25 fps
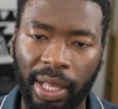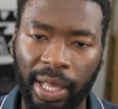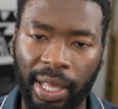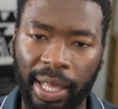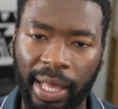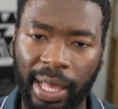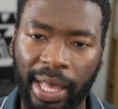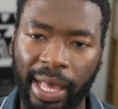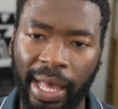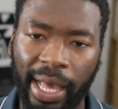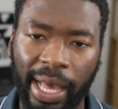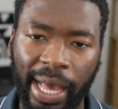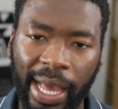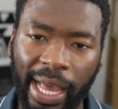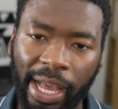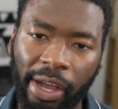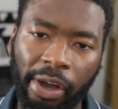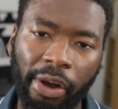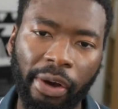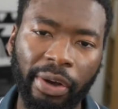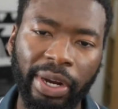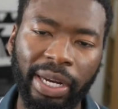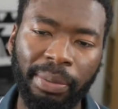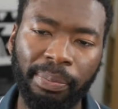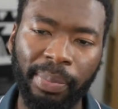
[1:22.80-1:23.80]
And current
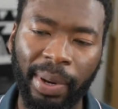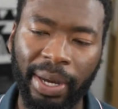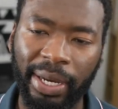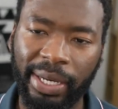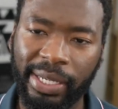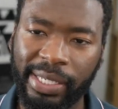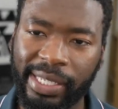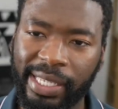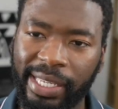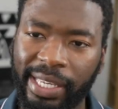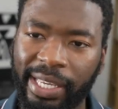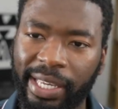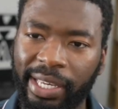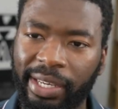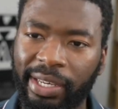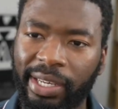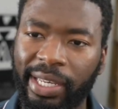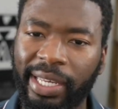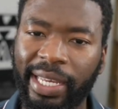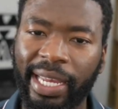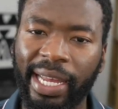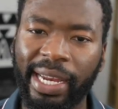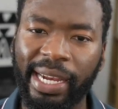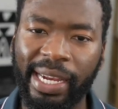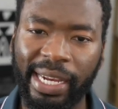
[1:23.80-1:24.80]
bias here can
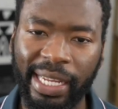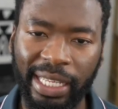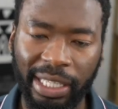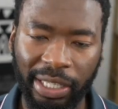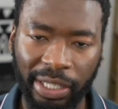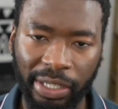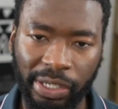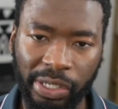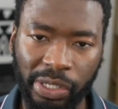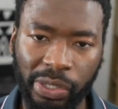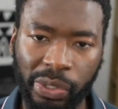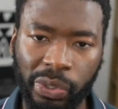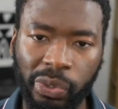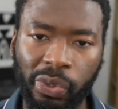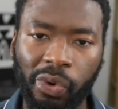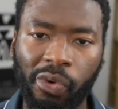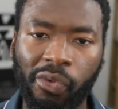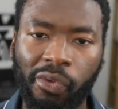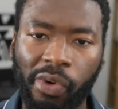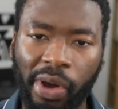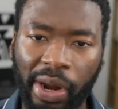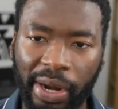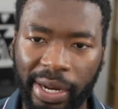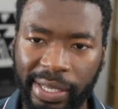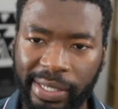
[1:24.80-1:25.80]
lead us to
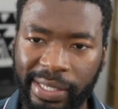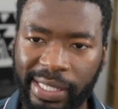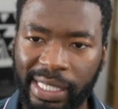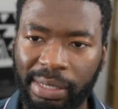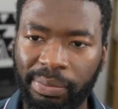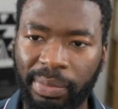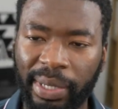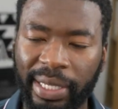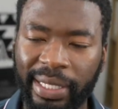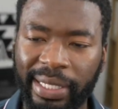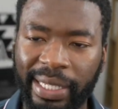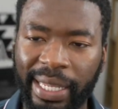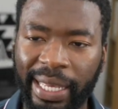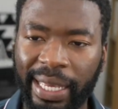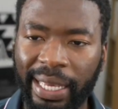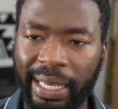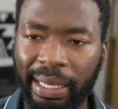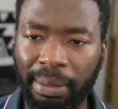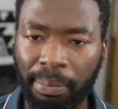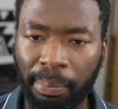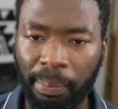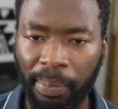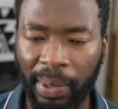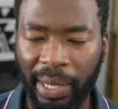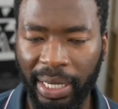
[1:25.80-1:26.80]
overestimate the
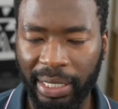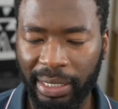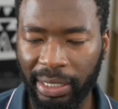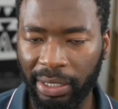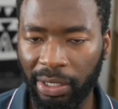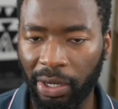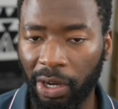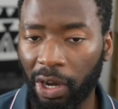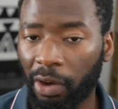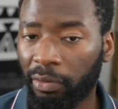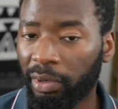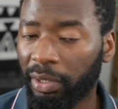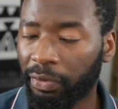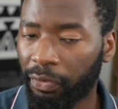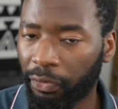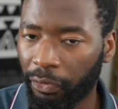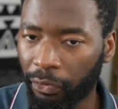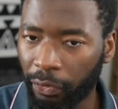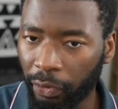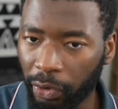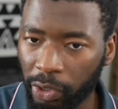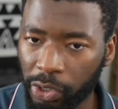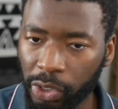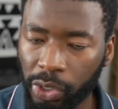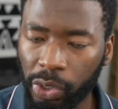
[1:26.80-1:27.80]
impact of the first
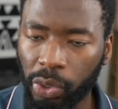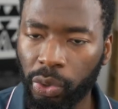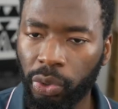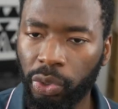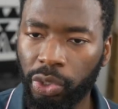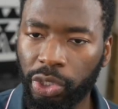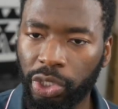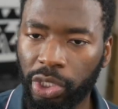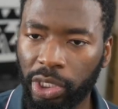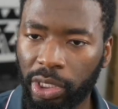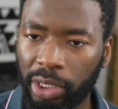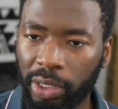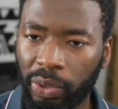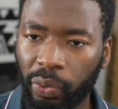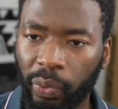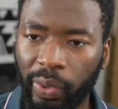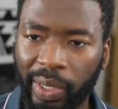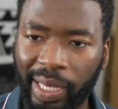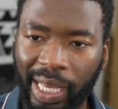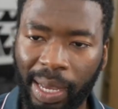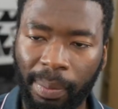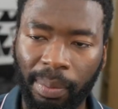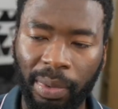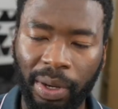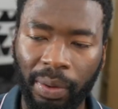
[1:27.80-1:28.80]
solution we come
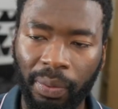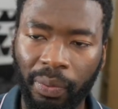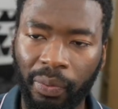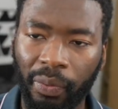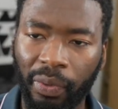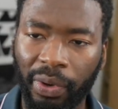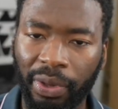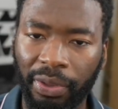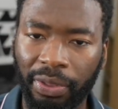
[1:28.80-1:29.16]
up with,